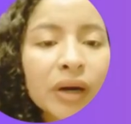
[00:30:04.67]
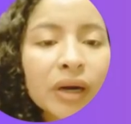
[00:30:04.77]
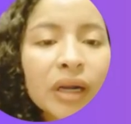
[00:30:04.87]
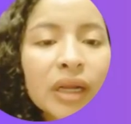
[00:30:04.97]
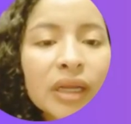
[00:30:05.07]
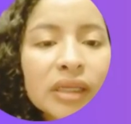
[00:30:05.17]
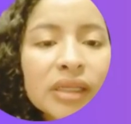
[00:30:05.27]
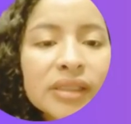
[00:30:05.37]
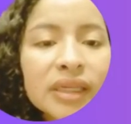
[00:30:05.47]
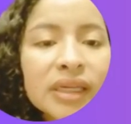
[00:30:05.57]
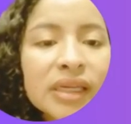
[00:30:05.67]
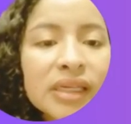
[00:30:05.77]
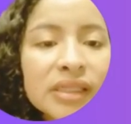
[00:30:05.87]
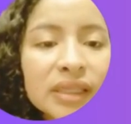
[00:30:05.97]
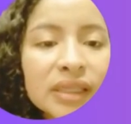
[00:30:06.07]
It is
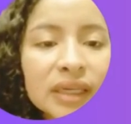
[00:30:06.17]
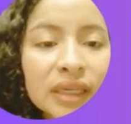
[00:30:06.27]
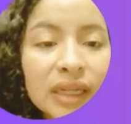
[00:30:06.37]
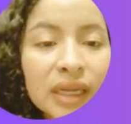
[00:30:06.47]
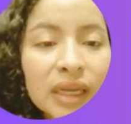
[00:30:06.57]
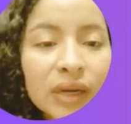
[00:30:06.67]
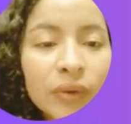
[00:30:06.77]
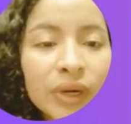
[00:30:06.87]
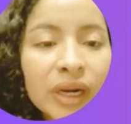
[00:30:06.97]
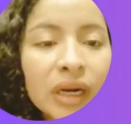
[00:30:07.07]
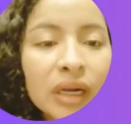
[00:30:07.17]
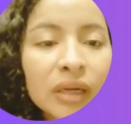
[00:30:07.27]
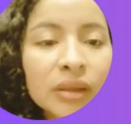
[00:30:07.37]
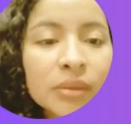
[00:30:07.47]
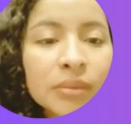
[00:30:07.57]
clearly
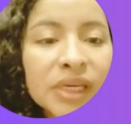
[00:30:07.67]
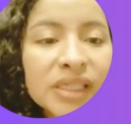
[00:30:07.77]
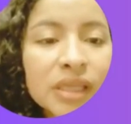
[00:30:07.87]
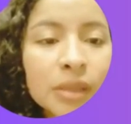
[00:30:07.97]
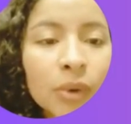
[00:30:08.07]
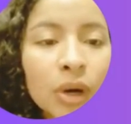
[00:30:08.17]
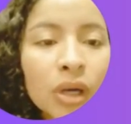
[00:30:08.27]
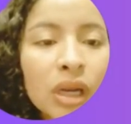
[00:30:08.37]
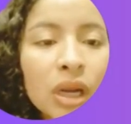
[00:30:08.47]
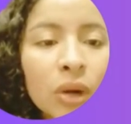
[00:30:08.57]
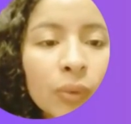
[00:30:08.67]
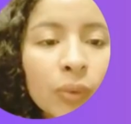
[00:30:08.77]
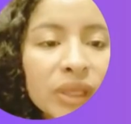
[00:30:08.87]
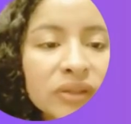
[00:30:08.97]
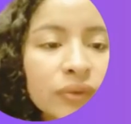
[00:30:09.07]
visible with
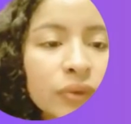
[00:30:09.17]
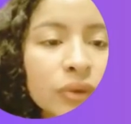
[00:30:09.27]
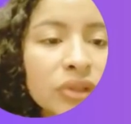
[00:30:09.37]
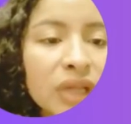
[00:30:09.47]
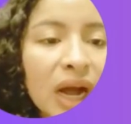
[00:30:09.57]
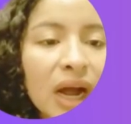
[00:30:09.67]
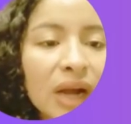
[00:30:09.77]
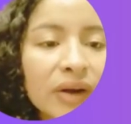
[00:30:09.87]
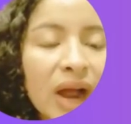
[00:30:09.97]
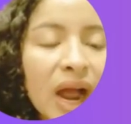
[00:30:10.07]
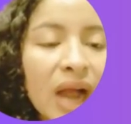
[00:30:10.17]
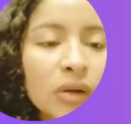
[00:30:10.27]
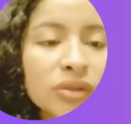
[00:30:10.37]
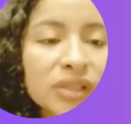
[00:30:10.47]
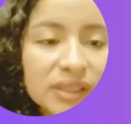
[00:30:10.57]
foot and hallux
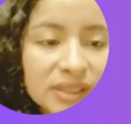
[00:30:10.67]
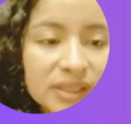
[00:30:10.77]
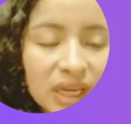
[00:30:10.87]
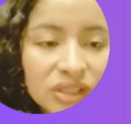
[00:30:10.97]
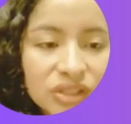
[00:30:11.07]
extension.